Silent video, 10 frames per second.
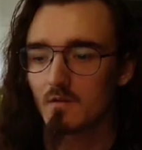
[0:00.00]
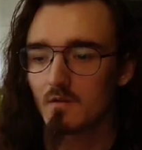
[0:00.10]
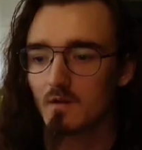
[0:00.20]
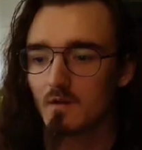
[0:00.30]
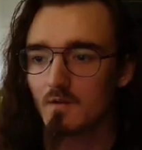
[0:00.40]

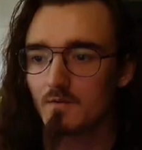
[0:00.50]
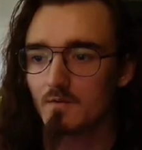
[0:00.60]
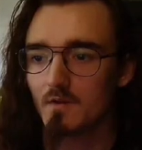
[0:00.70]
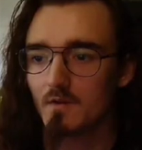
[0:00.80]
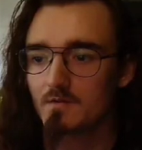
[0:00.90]
onto
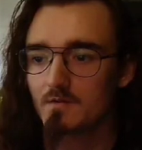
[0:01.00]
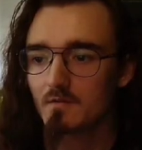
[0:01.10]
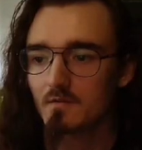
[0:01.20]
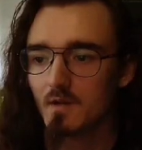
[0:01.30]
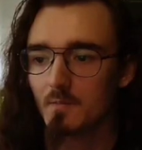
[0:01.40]
Dusk,
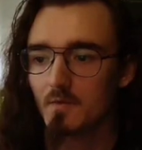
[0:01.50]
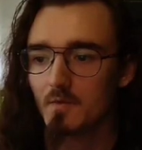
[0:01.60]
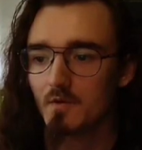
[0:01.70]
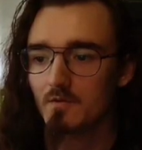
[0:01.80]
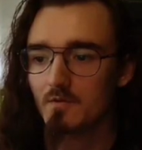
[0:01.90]
and I'm going
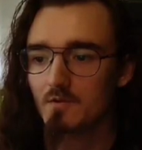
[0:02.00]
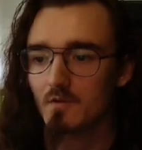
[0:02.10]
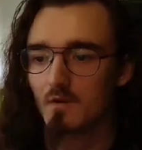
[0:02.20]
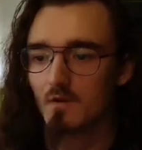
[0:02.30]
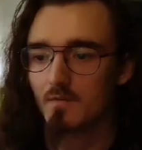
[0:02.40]
to use it
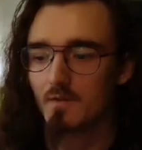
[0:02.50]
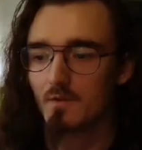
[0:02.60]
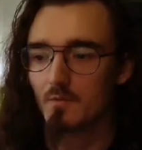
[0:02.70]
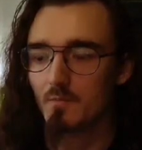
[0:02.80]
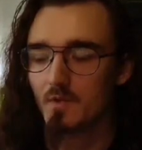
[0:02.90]
on the
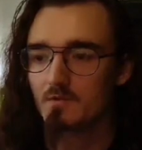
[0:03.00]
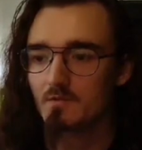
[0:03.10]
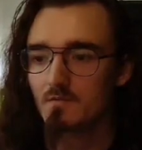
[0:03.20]
Doom Beast.